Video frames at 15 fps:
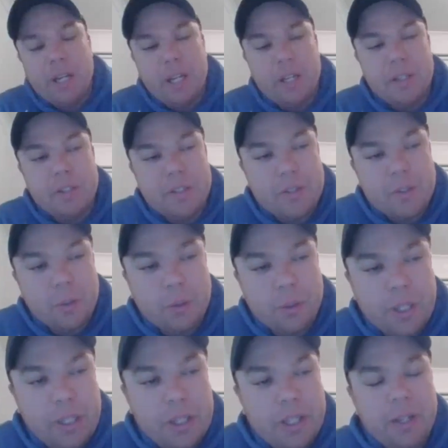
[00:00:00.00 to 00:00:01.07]
and the
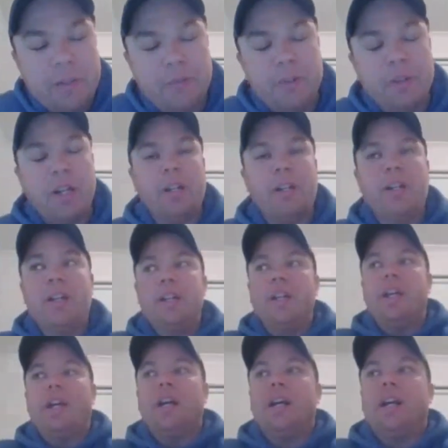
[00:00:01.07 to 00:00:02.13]
story that everyone
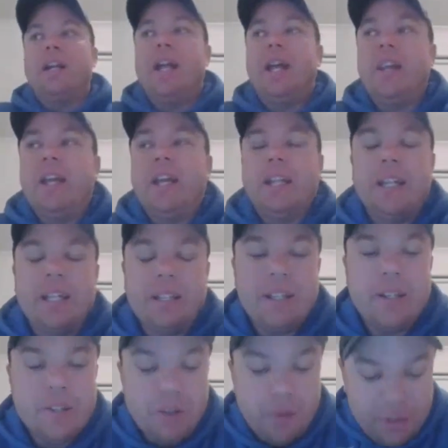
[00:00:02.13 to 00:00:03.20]
how they get there
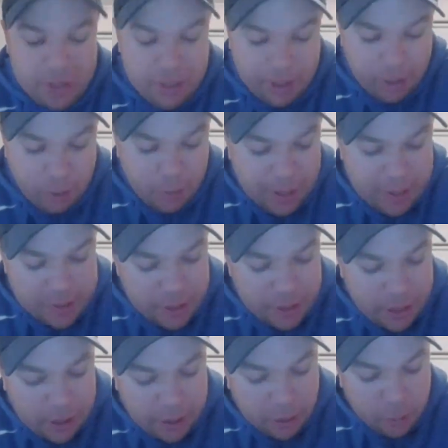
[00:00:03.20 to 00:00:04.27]
is obviously always
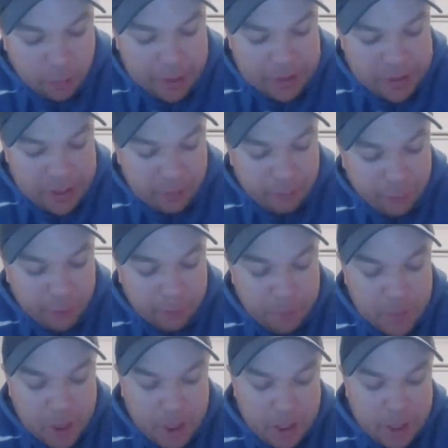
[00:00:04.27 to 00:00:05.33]
different.
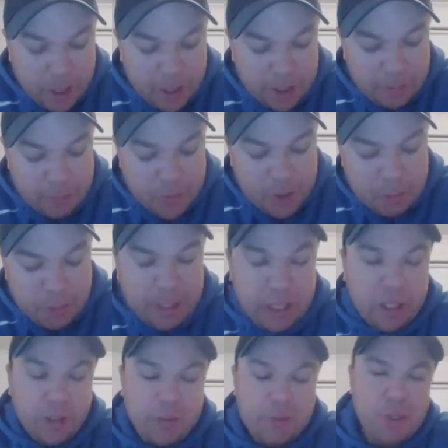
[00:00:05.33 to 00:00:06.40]
Speaking
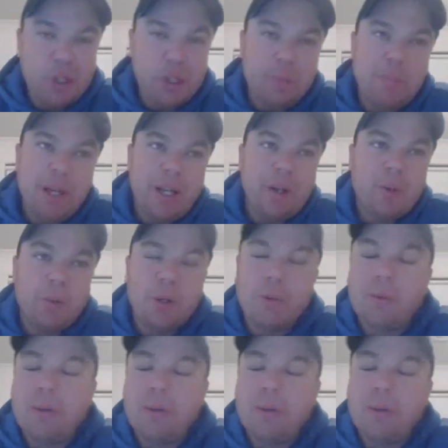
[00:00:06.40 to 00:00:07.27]
of junior panel, what were